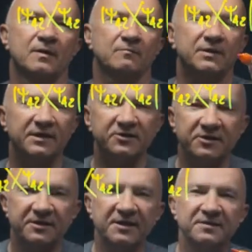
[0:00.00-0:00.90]
But as she
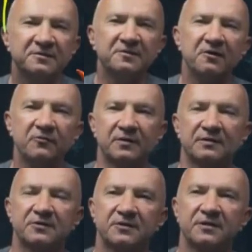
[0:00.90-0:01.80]
doesn't know it,
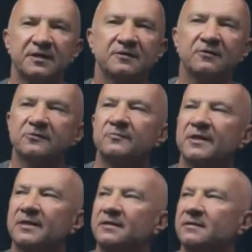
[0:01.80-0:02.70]
she cannot
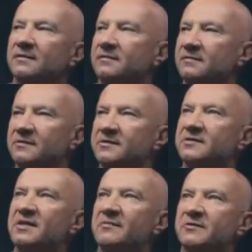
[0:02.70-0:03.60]
make these
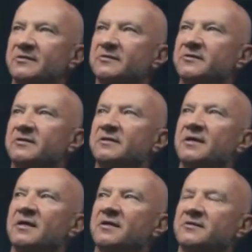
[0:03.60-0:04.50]
assumptions.
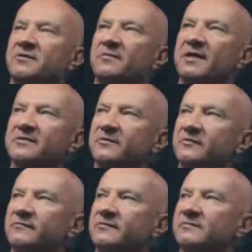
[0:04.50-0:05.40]
She makes sort
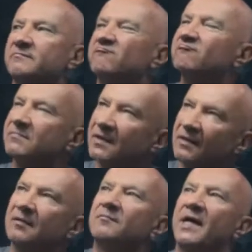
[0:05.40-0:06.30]
of
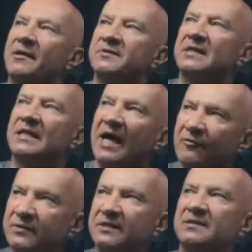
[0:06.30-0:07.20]
perhaps
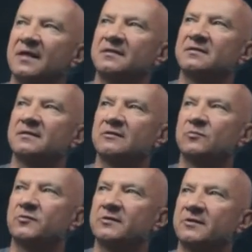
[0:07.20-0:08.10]
lousy statistical
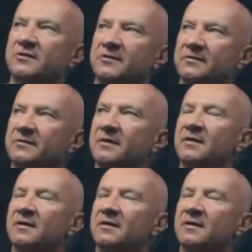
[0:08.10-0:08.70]
predictions